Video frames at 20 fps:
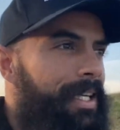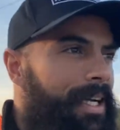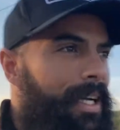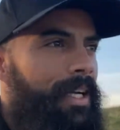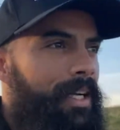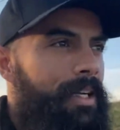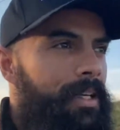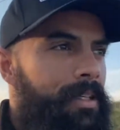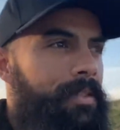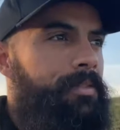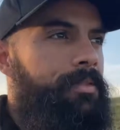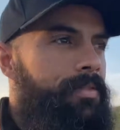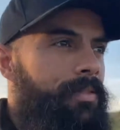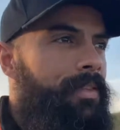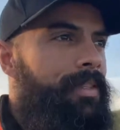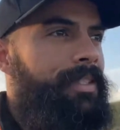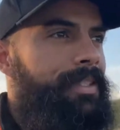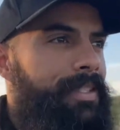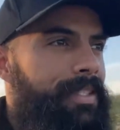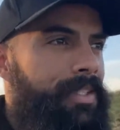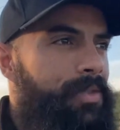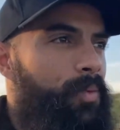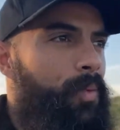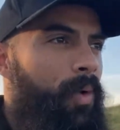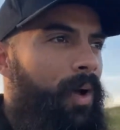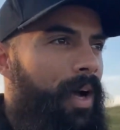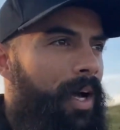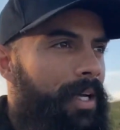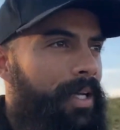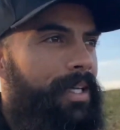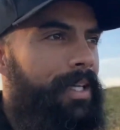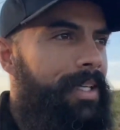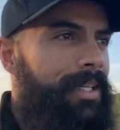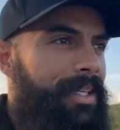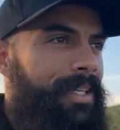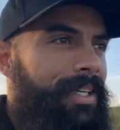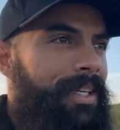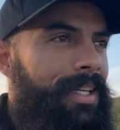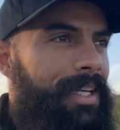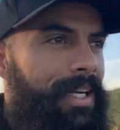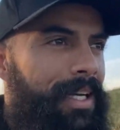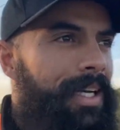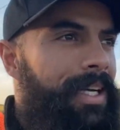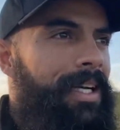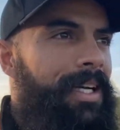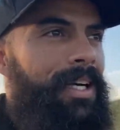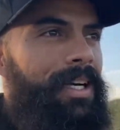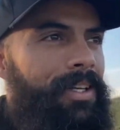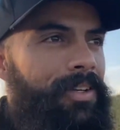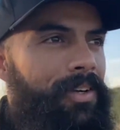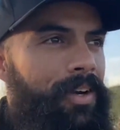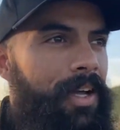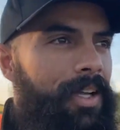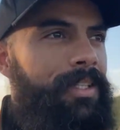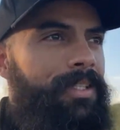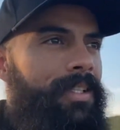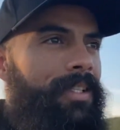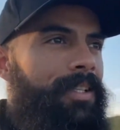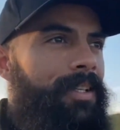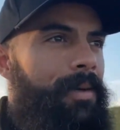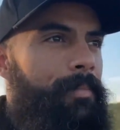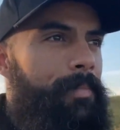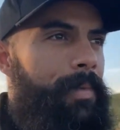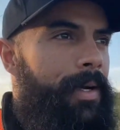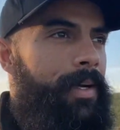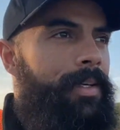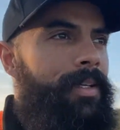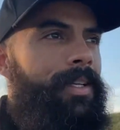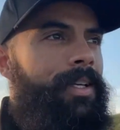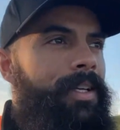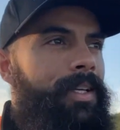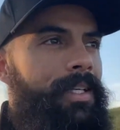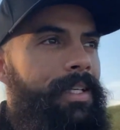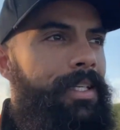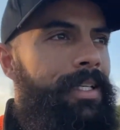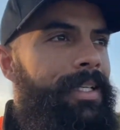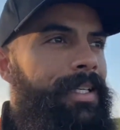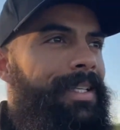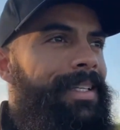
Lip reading: of this walk across America.